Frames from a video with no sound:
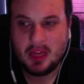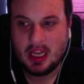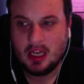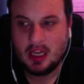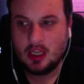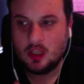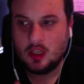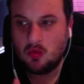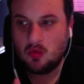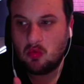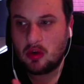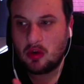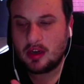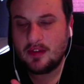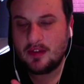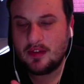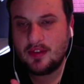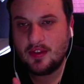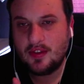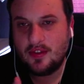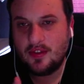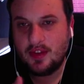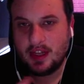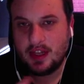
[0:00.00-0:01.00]
one of
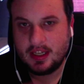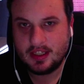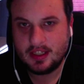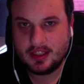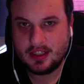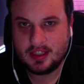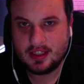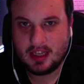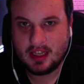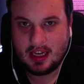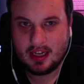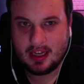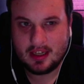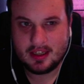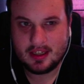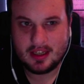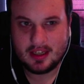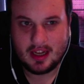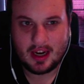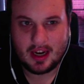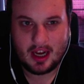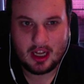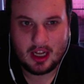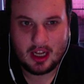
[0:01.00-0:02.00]
the things
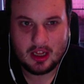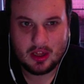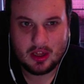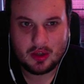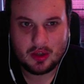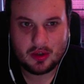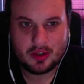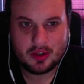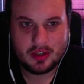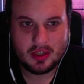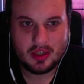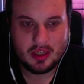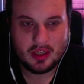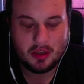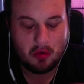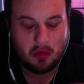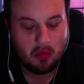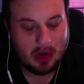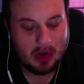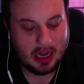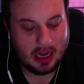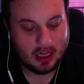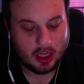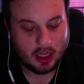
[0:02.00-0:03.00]
that I learned a little
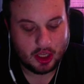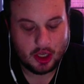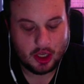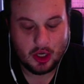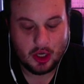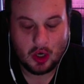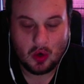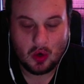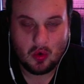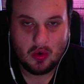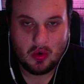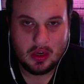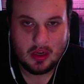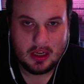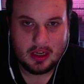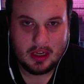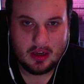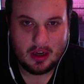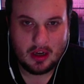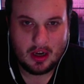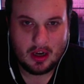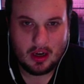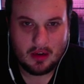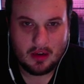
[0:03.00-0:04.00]
while ago,
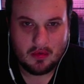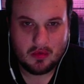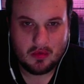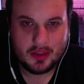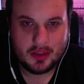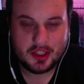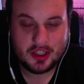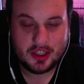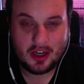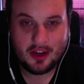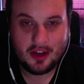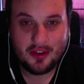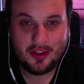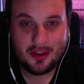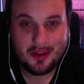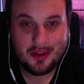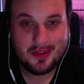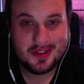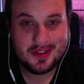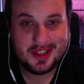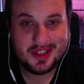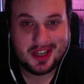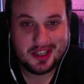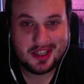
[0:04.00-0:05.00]
which I thought
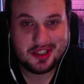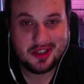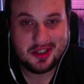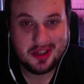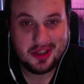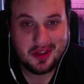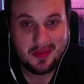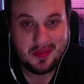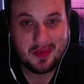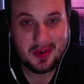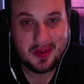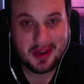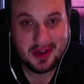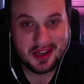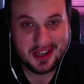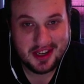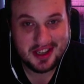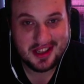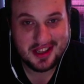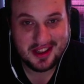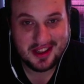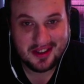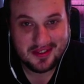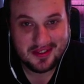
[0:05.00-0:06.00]
was actually pretty
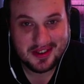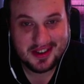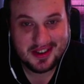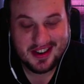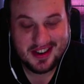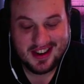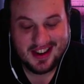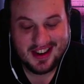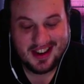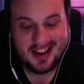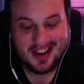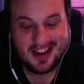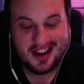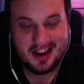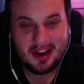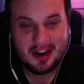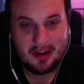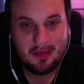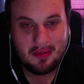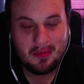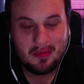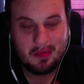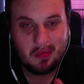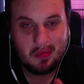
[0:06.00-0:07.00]
clever,
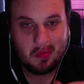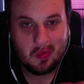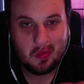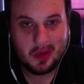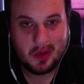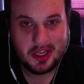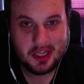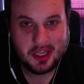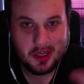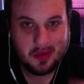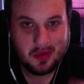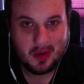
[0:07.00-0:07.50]
when you